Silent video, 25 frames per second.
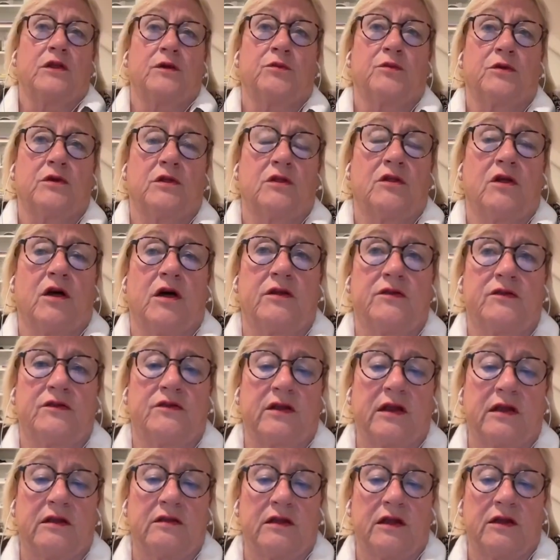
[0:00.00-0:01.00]
with a lot of
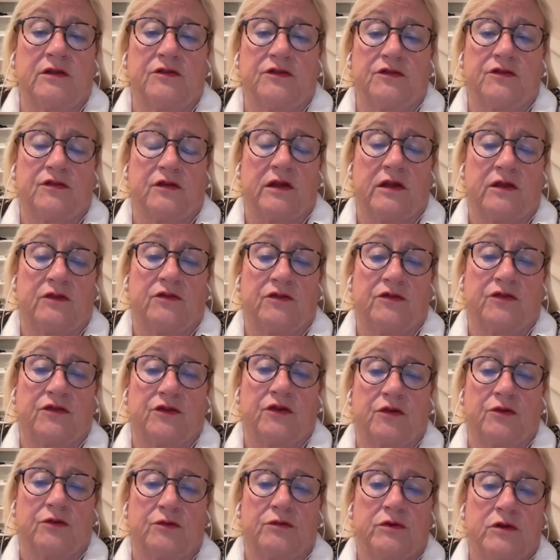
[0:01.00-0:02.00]
state legislators.
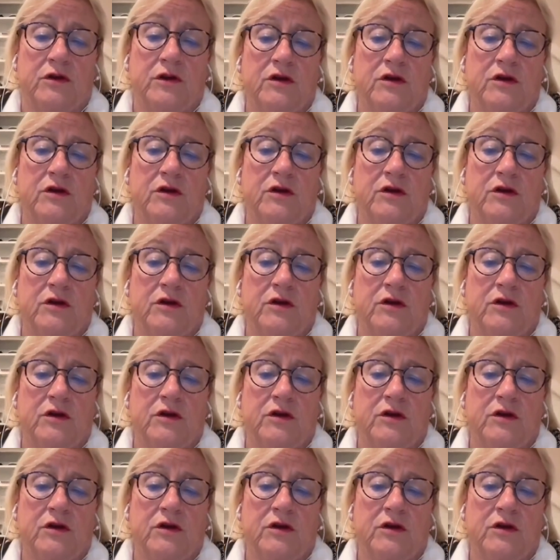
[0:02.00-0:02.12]
So,